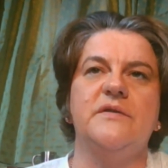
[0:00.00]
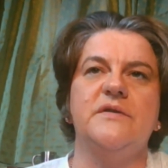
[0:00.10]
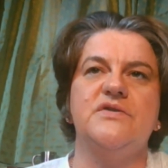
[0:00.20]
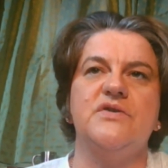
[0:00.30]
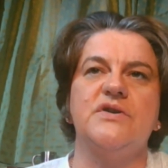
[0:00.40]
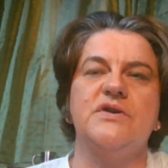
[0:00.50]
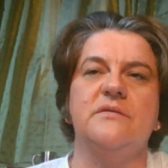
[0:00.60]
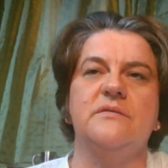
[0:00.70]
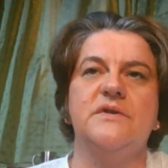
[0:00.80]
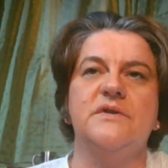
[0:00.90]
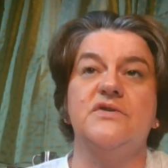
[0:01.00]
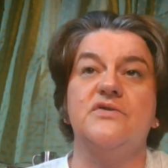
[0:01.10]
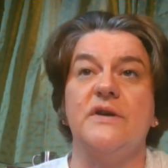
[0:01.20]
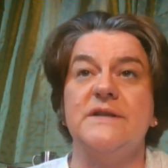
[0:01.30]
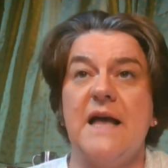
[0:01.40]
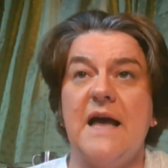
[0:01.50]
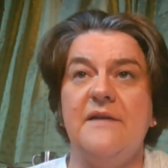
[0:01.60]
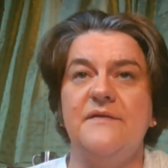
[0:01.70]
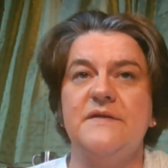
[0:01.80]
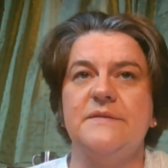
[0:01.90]
destruction destroys
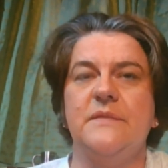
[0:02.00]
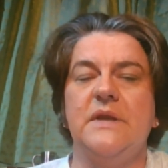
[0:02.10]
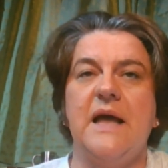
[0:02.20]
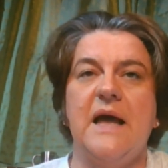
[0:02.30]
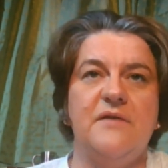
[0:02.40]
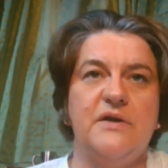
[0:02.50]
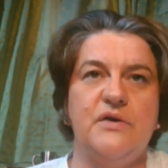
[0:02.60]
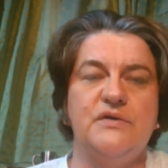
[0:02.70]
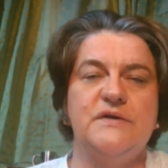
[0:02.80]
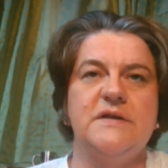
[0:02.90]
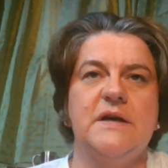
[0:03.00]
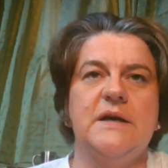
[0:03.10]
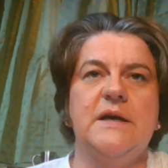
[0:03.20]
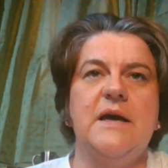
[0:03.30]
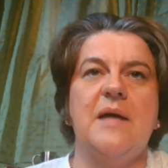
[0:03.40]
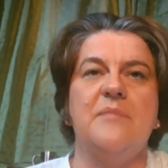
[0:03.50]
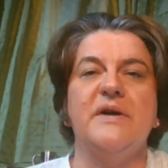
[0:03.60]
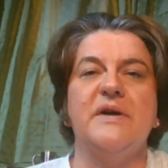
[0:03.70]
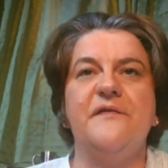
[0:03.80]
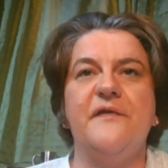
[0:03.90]
lives, livelihoods, and
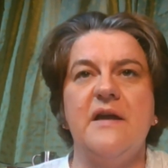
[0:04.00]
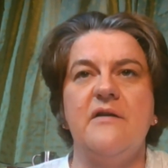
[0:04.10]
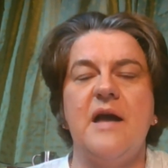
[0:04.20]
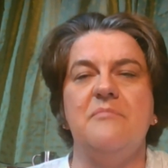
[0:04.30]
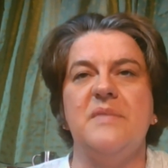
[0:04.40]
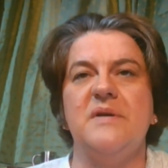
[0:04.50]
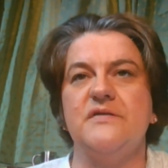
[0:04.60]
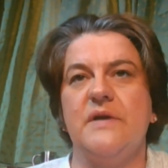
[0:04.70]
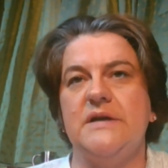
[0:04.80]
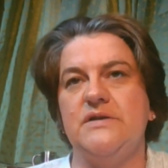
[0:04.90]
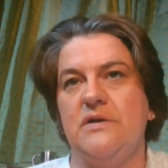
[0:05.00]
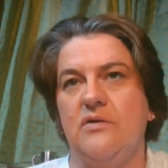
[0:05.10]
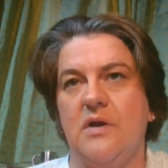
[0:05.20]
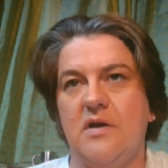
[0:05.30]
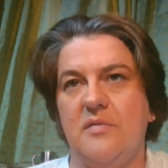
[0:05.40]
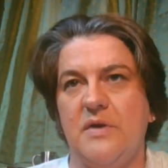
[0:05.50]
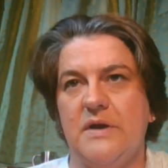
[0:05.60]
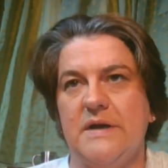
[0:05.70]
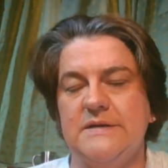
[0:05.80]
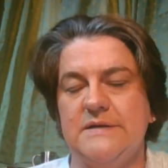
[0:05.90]
brings fear and misery to local
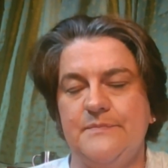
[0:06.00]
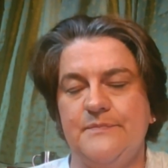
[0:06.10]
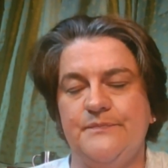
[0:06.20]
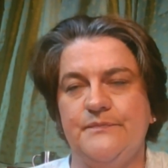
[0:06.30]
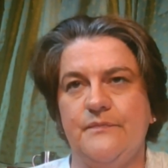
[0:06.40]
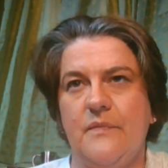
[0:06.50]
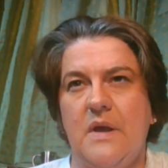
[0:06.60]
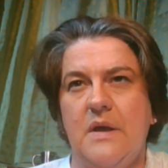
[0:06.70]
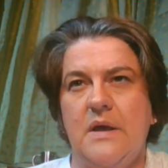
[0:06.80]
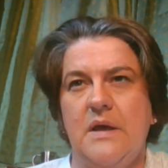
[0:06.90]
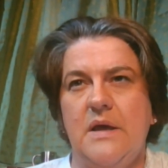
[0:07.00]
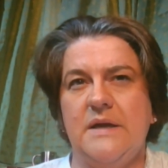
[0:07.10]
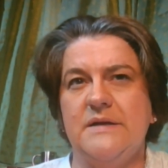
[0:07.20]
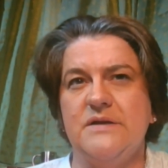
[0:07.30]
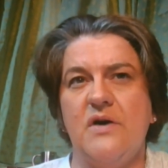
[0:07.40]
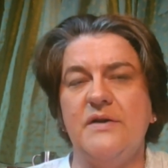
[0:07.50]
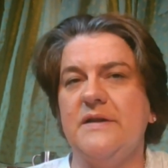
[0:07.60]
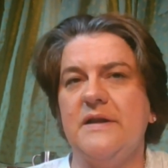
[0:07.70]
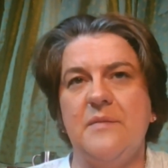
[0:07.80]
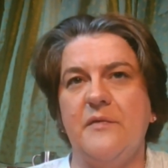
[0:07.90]
communities. It is not in
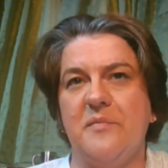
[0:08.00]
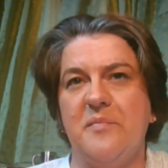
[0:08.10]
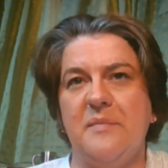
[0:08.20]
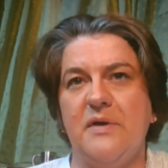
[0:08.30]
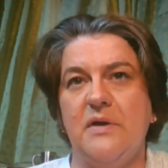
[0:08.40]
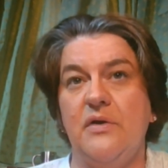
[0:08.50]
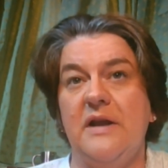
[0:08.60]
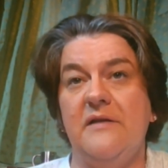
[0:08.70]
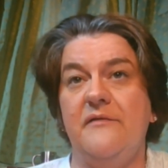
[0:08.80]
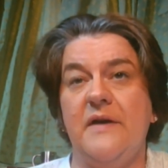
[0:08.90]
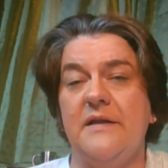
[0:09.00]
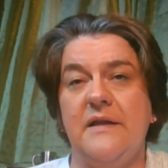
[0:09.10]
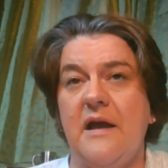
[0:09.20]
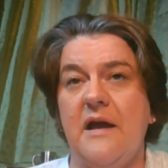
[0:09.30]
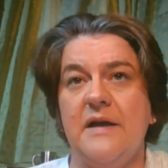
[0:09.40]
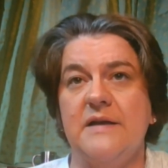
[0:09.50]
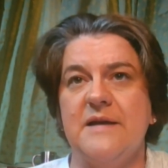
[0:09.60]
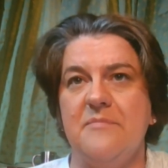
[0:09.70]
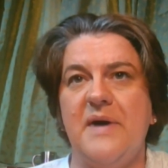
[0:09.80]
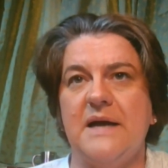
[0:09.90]
the name of the people who live in the areas
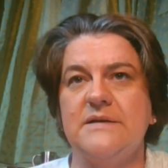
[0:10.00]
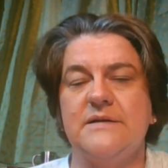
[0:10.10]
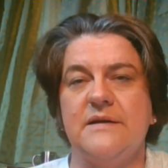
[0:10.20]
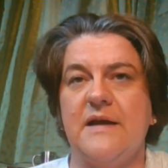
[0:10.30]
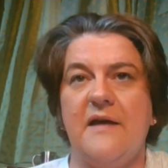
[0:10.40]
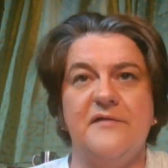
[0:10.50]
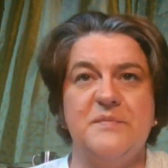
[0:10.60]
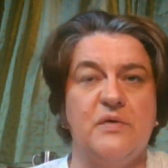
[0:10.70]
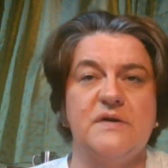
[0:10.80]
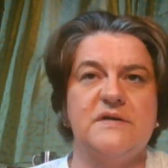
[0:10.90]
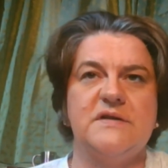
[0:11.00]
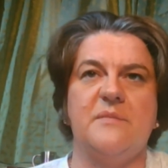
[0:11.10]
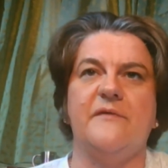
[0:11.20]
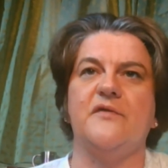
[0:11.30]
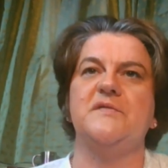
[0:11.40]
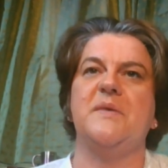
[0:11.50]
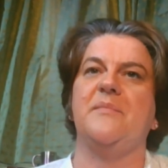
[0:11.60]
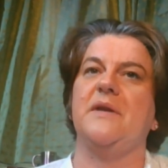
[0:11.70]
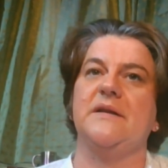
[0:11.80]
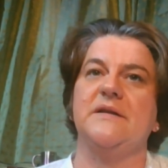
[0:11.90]
impacted, and I have spoken to some of those
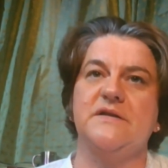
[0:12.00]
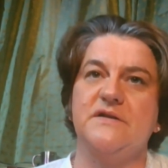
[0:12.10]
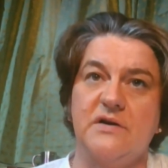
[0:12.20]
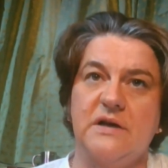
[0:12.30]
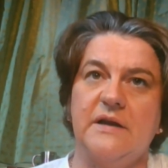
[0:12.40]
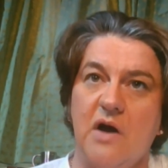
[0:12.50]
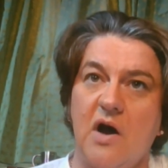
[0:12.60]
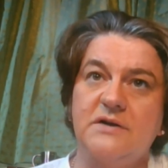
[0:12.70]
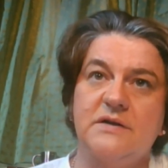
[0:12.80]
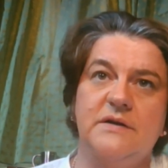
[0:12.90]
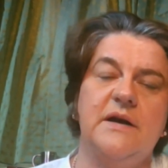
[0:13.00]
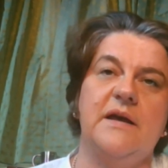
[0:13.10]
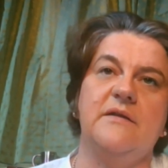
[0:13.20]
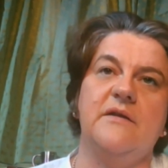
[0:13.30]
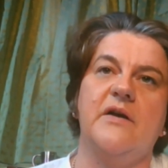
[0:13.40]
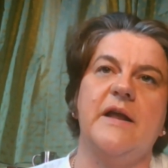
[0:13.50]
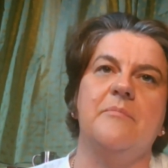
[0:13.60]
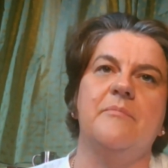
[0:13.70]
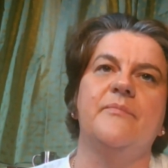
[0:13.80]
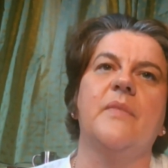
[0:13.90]
people, and it's certainly not in their name.